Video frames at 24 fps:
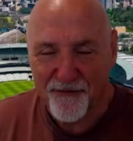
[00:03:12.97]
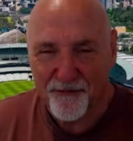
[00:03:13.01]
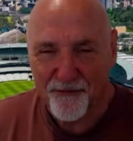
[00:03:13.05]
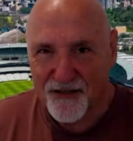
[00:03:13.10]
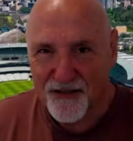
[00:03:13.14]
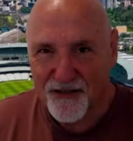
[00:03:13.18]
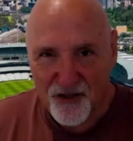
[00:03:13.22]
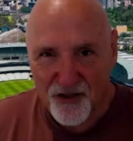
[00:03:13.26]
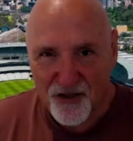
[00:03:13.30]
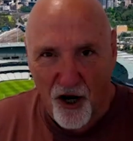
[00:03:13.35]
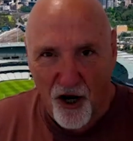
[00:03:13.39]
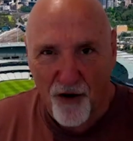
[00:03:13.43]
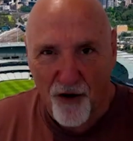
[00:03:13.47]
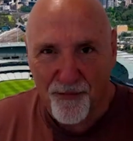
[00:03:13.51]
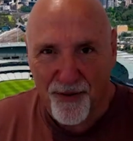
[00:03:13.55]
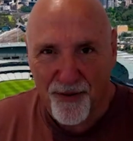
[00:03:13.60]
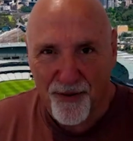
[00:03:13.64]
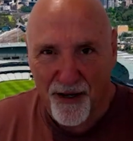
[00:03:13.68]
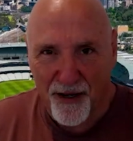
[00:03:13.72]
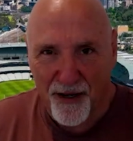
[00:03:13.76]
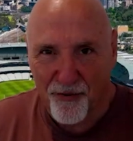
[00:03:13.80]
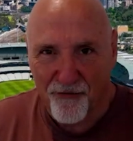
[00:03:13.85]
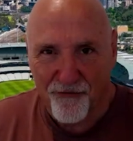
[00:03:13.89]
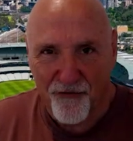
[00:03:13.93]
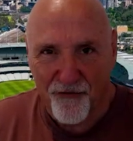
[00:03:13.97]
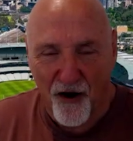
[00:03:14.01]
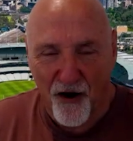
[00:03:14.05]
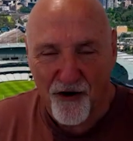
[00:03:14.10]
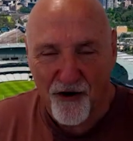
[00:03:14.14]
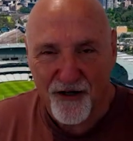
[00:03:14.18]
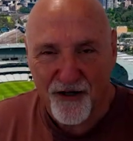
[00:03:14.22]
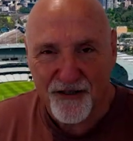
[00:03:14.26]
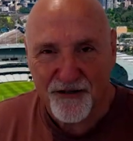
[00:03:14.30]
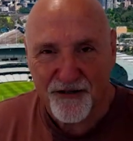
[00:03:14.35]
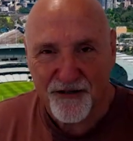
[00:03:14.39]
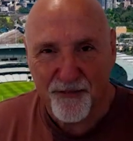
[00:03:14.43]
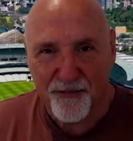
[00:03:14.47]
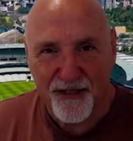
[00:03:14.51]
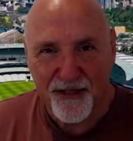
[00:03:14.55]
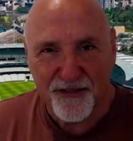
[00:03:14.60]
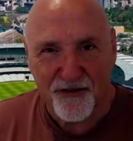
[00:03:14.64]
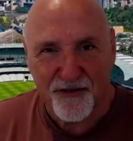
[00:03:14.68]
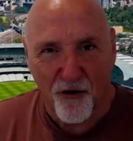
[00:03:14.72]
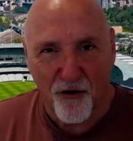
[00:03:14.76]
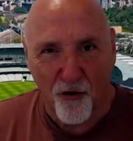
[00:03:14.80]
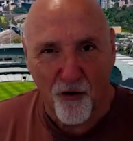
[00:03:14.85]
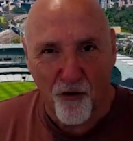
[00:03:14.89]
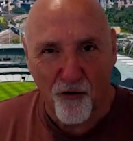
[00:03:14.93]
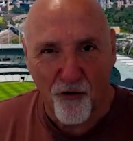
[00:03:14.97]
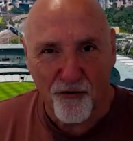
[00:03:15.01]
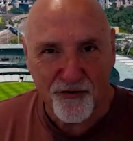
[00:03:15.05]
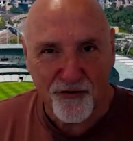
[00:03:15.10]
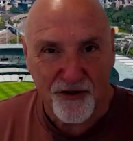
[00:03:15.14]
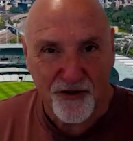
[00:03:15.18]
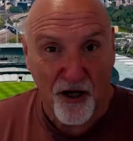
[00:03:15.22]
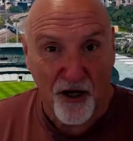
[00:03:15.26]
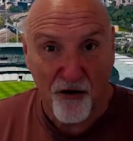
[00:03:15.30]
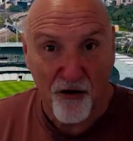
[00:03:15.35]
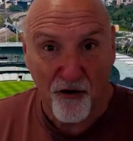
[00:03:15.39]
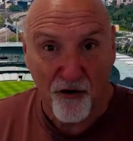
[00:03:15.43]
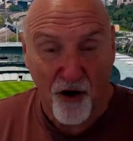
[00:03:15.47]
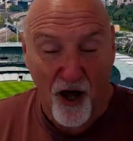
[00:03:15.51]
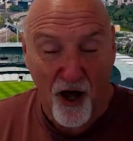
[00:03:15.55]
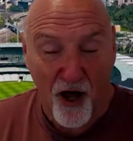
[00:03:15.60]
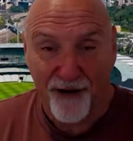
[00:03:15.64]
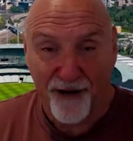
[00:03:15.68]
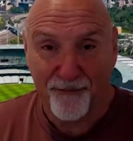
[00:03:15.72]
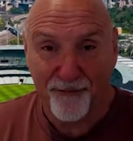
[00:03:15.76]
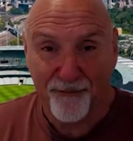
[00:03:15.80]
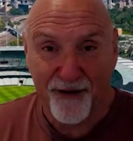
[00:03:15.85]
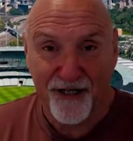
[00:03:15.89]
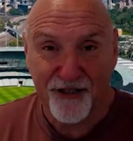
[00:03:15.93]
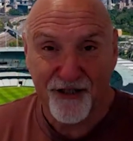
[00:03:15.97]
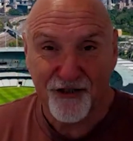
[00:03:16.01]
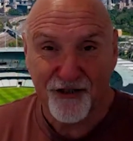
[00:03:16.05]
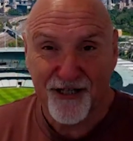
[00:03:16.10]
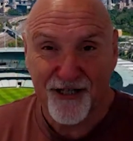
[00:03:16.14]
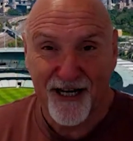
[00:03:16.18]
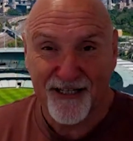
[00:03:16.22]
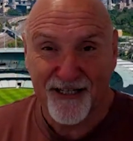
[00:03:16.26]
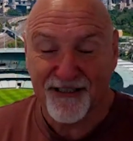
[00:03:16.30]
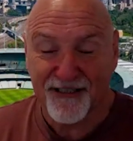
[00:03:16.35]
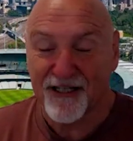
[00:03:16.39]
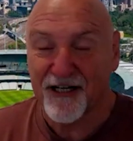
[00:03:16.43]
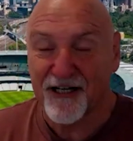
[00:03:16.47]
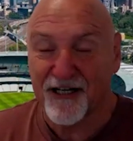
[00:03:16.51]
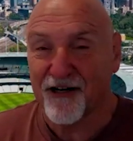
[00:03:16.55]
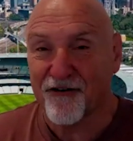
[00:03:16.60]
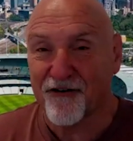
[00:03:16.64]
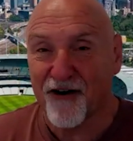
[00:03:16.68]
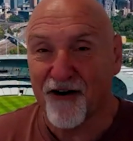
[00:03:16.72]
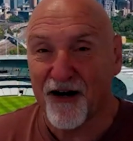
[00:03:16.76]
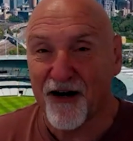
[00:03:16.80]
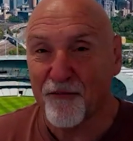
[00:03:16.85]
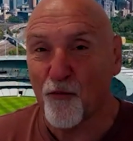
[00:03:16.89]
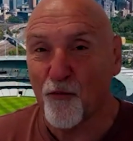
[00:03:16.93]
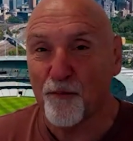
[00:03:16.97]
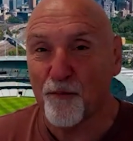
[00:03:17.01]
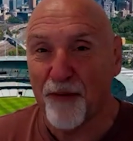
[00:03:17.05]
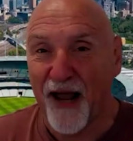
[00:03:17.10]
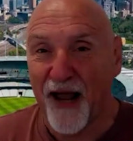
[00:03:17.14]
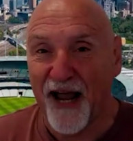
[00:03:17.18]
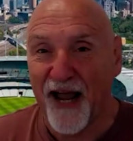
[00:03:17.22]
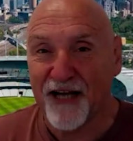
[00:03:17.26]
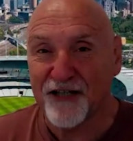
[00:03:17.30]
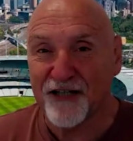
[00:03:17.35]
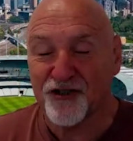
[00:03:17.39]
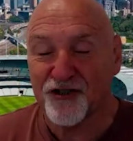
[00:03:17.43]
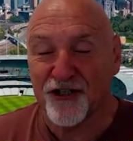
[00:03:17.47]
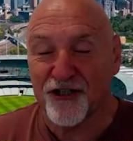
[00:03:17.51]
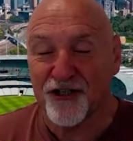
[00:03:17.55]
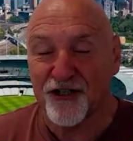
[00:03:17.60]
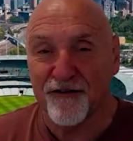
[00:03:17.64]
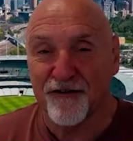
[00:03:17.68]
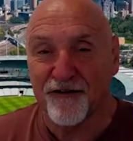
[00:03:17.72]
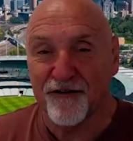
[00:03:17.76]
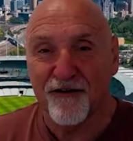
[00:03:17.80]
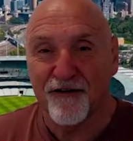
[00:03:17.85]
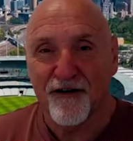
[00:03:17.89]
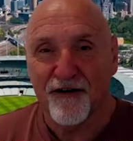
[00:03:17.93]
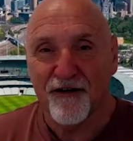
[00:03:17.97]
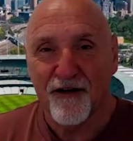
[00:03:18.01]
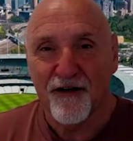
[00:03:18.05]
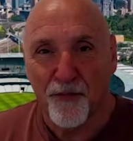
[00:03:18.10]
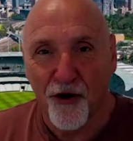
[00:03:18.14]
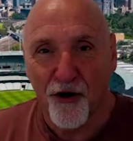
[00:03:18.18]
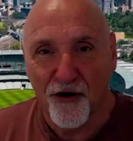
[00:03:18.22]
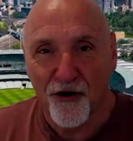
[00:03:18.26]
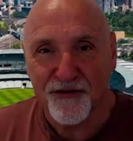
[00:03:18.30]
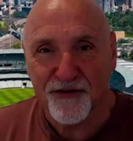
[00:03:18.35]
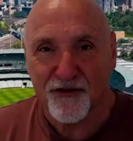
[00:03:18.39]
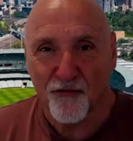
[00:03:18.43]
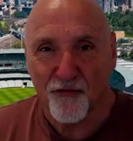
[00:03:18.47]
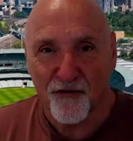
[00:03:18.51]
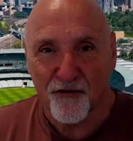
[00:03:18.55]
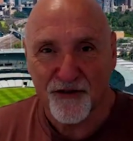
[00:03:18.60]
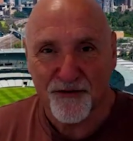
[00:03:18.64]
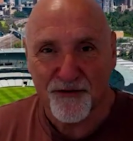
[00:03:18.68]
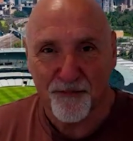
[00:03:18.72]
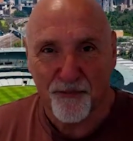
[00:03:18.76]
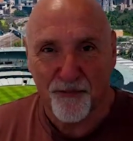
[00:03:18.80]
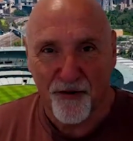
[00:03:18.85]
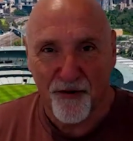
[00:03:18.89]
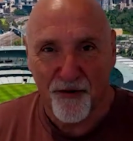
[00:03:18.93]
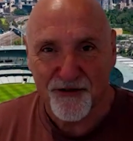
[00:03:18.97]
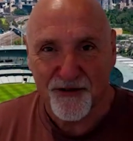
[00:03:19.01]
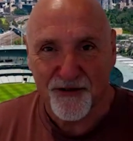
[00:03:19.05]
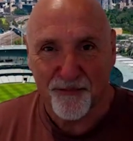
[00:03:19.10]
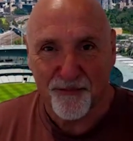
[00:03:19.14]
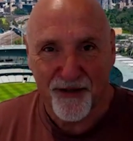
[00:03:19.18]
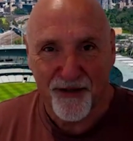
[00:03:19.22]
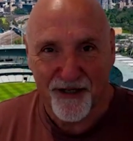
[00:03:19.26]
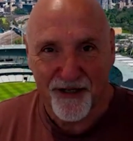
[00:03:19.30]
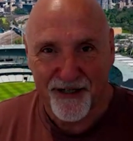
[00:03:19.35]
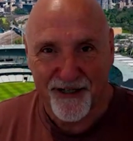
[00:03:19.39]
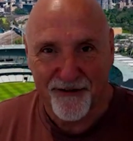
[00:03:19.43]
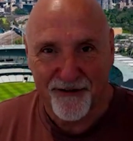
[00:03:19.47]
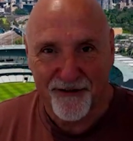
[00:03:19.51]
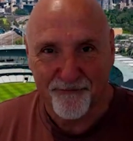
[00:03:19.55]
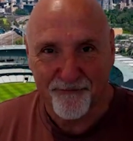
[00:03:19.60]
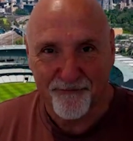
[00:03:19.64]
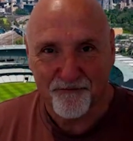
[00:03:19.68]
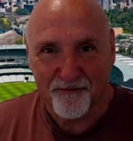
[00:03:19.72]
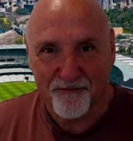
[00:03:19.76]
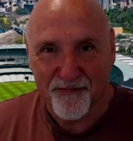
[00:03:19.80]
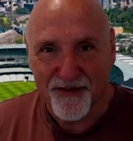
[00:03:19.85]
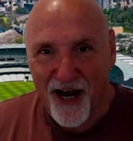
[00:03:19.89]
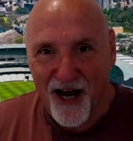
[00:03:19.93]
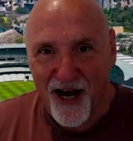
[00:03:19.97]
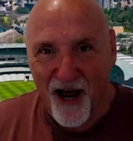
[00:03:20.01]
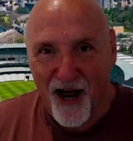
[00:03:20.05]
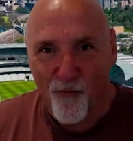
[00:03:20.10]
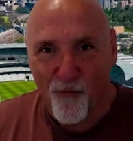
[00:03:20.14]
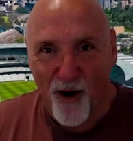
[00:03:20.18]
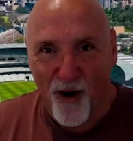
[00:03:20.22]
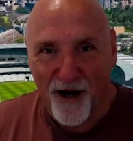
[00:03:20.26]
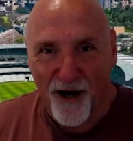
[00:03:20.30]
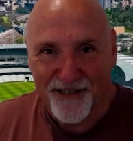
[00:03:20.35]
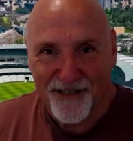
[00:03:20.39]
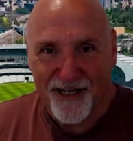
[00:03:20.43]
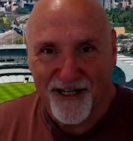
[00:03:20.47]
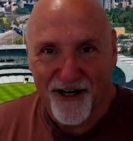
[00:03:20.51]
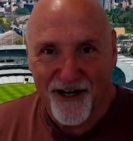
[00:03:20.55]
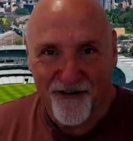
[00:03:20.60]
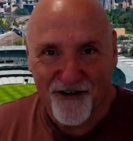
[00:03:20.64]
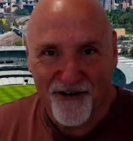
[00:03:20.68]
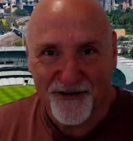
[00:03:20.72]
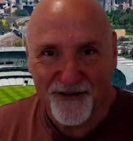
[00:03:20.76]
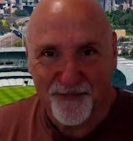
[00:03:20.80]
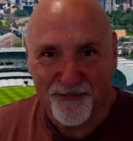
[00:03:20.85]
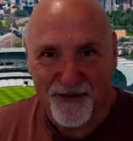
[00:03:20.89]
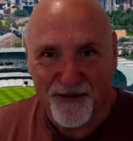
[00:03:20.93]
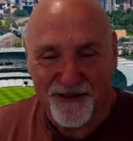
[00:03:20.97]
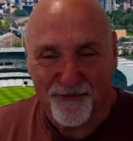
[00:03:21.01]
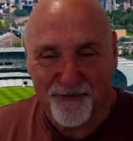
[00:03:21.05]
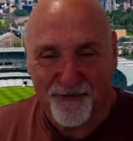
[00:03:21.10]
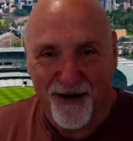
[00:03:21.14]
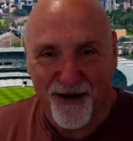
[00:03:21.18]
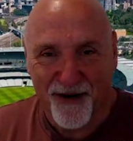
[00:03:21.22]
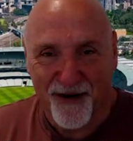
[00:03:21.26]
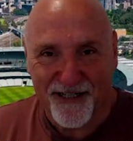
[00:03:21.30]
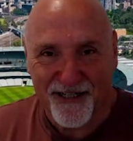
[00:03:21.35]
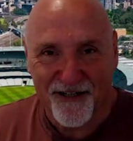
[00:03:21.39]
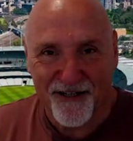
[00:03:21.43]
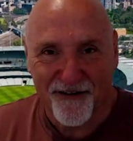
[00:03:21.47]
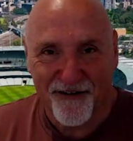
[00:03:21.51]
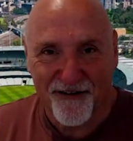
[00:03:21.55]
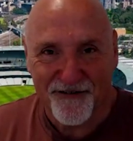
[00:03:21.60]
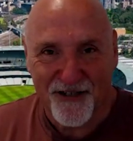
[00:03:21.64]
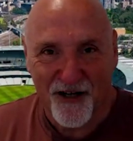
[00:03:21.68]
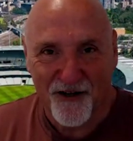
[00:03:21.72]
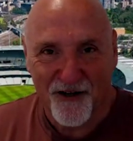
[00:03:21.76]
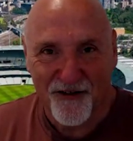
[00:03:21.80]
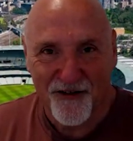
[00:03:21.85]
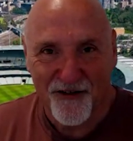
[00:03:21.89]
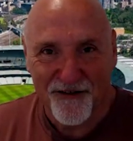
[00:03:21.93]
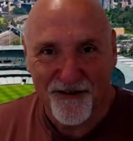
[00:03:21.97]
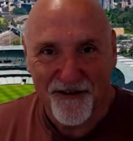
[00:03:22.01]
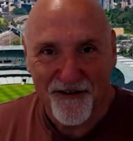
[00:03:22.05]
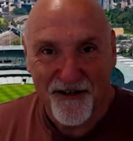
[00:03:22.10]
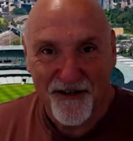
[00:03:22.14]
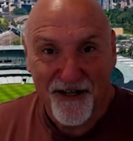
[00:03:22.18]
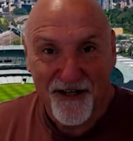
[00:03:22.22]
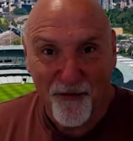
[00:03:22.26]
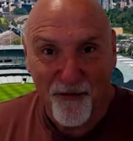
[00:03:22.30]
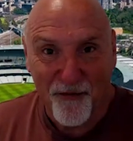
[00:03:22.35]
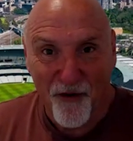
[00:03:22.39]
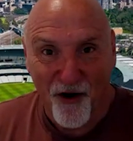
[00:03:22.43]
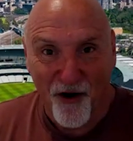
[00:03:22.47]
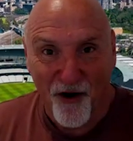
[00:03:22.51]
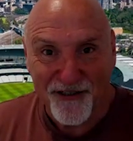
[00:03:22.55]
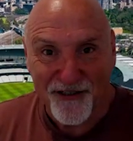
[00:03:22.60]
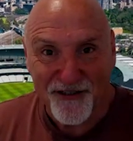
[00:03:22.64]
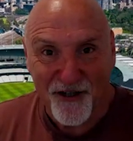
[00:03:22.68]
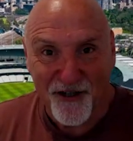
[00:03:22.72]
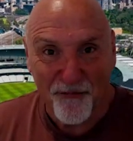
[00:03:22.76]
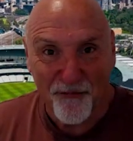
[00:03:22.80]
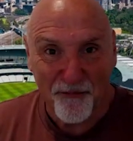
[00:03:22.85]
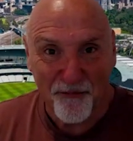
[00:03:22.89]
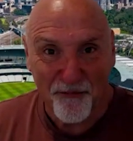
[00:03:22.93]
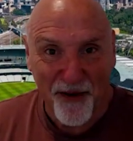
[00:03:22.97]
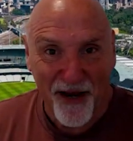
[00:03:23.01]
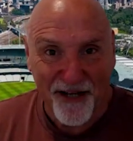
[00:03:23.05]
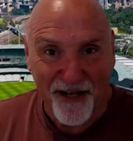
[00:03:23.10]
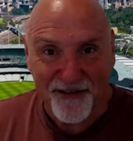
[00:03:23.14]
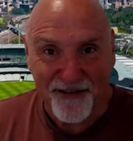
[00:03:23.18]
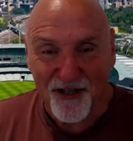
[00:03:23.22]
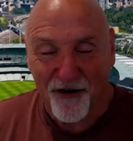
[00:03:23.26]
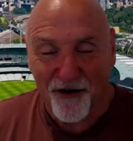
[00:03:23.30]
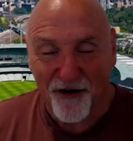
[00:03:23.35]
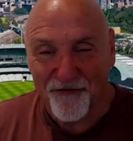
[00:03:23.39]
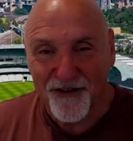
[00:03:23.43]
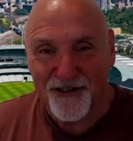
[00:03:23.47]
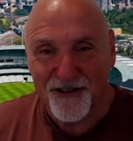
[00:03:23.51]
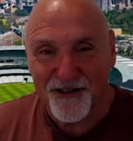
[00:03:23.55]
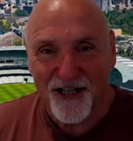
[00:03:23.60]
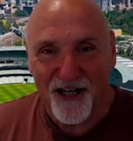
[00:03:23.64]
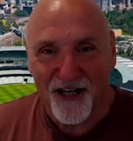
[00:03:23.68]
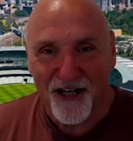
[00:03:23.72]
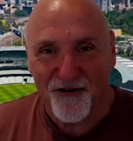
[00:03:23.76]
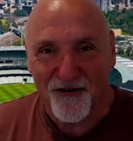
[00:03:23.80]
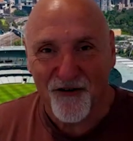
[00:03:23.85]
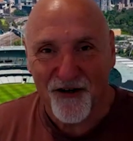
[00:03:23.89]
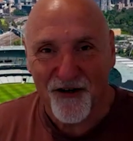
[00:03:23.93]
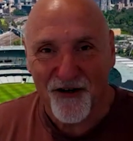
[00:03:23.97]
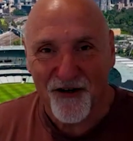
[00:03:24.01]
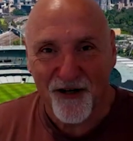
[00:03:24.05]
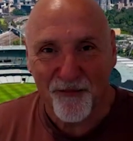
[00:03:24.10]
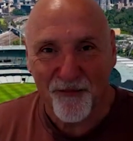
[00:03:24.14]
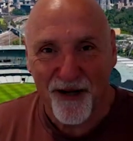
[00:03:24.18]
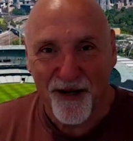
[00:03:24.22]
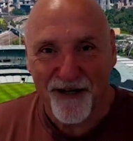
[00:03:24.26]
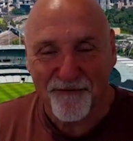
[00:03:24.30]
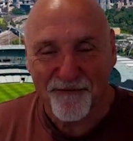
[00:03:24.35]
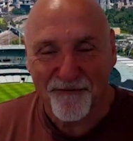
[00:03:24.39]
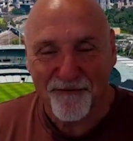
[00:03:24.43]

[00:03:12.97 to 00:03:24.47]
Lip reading: He's so people-focused, but he's also, like me, shares an incredible passion for personal responsibility. So I can't wait to hear his perspectives, and we might sort of bounce off each other a little